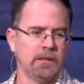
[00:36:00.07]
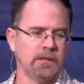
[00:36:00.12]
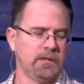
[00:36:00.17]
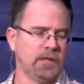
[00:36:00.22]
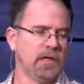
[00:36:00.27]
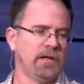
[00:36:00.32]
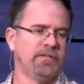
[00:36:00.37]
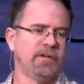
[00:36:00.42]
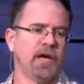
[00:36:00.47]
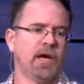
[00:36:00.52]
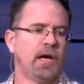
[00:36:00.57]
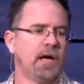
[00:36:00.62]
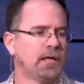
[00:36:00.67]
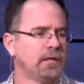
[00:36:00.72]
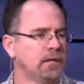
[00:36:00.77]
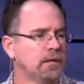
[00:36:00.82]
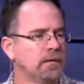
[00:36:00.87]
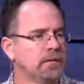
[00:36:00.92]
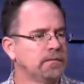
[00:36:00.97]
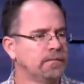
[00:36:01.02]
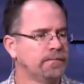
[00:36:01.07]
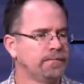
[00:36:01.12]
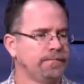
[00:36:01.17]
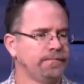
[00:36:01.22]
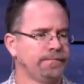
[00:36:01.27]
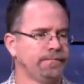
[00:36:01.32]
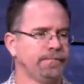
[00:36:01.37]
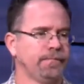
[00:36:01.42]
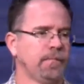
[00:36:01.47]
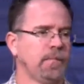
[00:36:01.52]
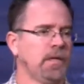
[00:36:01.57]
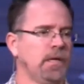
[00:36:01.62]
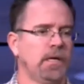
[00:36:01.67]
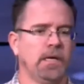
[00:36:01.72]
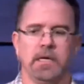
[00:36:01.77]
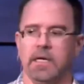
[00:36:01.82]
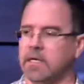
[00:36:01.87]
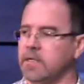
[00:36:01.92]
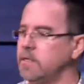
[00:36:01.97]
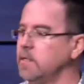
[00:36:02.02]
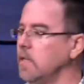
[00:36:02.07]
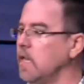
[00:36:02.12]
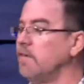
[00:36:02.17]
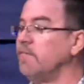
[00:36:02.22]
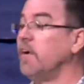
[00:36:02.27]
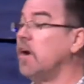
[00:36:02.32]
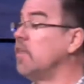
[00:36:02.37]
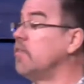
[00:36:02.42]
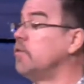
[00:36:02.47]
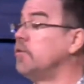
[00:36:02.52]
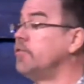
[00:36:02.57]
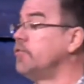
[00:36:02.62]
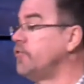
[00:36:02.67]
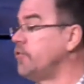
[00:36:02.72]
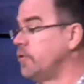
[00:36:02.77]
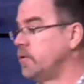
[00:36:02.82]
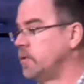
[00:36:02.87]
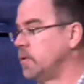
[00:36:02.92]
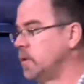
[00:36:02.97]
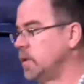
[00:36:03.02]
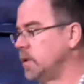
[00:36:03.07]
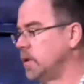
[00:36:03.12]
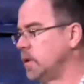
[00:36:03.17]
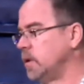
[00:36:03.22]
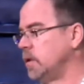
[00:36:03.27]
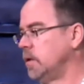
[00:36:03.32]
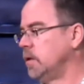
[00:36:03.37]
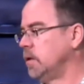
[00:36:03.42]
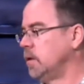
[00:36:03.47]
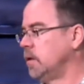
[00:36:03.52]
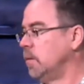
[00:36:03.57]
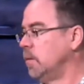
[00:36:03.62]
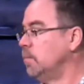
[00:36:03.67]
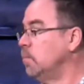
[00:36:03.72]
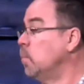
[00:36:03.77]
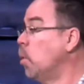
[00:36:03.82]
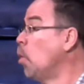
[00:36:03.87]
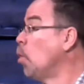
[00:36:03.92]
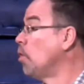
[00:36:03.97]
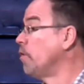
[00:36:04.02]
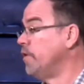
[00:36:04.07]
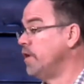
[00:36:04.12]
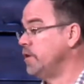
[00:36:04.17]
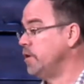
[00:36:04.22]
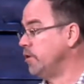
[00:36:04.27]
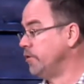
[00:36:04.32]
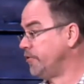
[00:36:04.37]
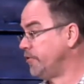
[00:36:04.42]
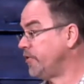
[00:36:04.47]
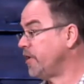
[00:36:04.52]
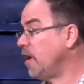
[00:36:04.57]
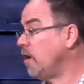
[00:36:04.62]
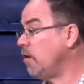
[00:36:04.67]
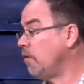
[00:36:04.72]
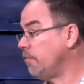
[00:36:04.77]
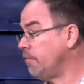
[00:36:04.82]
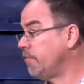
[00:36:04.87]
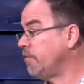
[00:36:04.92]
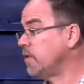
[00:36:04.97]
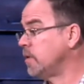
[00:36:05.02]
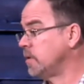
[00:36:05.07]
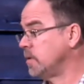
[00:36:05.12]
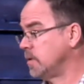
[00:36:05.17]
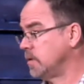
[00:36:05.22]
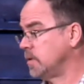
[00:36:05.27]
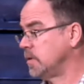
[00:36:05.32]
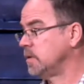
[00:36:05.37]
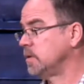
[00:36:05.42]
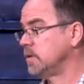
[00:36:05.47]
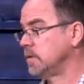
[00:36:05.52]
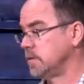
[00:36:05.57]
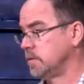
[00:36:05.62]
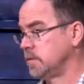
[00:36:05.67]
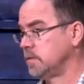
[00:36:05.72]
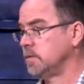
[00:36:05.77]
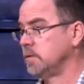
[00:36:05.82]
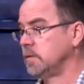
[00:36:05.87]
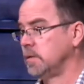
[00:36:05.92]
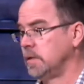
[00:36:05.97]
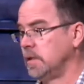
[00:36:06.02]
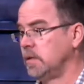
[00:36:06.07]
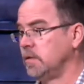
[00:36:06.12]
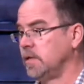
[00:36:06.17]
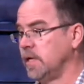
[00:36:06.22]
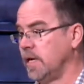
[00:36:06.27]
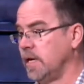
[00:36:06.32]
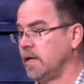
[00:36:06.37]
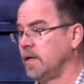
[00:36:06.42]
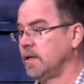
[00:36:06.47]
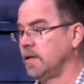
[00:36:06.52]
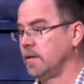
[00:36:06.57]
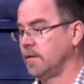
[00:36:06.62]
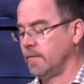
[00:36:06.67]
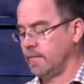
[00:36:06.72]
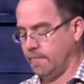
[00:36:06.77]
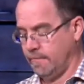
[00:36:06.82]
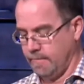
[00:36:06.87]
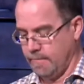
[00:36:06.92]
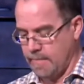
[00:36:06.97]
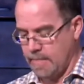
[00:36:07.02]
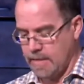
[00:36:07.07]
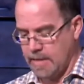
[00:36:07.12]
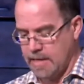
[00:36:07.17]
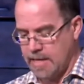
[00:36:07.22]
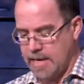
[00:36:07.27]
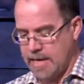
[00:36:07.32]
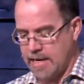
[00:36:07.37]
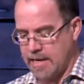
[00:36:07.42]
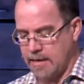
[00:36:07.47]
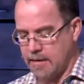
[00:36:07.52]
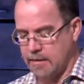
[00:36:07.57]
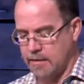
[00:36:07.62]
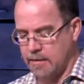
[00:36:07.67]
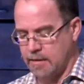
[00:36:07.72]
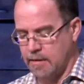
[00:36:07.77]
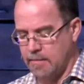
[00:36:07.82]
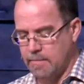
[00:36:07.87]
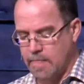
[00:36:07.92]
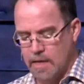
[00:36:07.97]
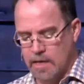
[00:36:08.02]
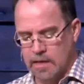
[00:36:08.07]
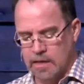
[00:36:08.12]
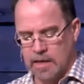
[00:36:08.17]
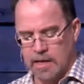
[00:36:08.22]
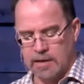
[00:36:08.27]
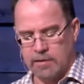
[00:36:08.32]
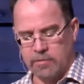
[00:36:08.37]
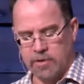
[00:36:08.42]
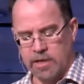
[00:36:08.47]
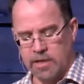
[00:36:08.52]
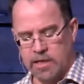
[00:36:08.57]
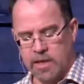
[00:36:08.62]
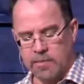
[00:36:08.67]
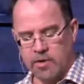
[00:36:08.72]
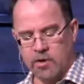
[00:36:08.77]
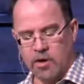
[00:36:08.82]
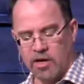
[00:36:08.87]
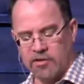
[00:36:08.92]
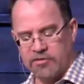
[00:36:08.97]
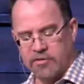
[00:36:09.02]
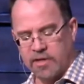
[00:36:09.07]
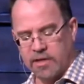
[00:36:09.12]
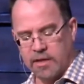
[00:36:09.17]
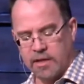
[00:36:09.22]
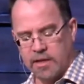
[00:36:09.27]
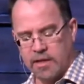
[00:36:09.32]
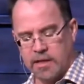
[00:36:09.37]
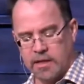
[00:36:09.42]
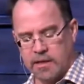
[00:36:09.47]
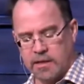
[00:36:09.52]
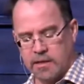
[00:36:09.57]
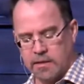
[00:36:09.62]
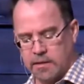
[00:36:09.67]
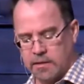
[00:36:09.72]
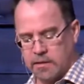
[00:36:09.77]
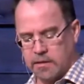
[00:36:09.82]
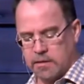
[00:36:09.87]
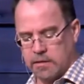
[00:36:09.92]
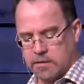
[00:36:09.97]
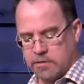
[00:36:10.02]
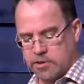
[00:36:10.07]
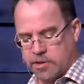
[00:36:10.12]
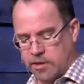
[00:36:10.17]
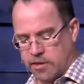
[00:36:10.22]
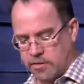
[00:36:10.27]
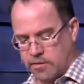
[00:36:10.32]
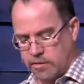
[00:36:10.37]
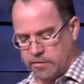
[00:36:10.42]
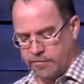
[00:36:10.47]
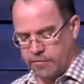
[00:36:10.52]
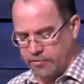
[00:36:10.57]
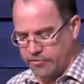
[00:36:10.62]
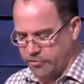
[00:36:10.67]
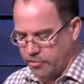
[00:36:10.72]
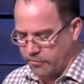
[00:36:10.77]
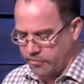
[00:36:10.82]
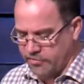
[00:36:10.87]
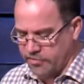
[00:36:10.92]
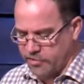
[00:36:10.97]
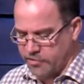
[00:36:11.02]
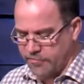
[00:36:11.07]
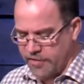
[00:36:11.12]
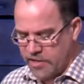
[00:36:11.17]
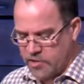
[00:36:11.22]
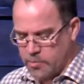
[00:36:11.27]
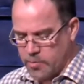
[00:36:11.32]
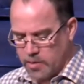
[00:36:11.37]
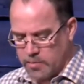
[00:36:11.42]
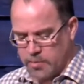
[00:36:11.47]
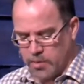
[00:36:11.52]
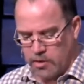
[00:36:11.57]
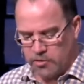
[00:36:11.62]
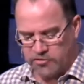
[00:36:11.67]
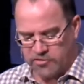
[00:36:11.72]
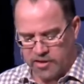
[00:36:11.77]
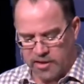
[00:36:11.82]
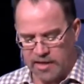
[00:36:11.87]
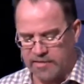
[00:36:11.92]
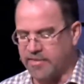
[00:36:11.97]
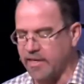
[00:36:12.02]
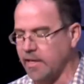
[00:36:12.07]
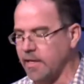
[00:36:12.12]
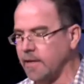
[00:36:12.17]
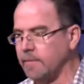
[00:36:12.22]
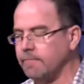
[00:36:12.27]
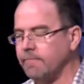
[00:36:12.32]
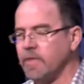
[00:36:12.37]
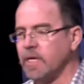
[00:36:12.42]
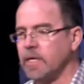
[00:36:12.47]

To love God, to love others more than yourself. Okay? And I come across, shared it in the first service, this Facebook post, and I think it